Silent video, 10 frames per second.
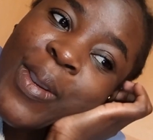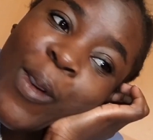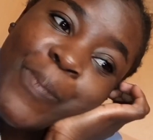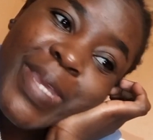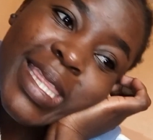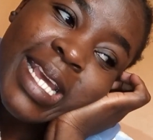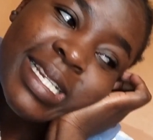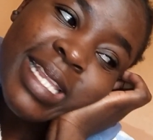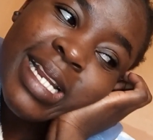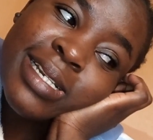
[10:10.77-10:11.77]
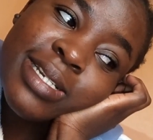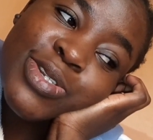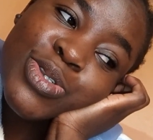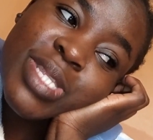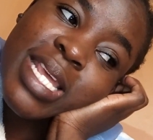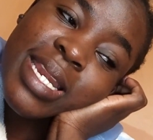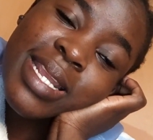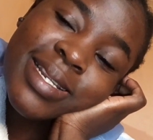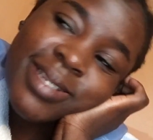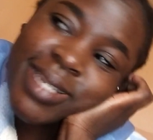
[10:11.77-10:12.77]
hoping that they'll reduce the
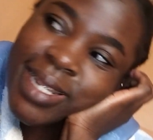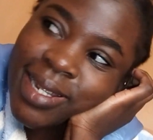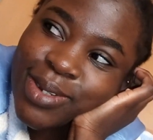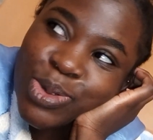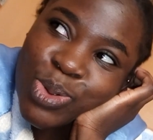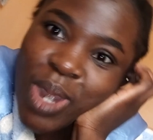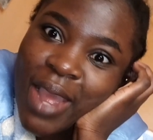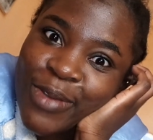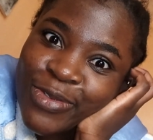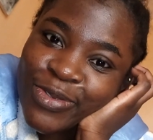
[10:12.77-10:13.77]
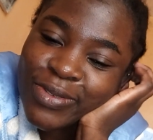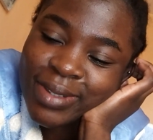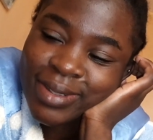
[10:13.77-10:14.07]
rent to half.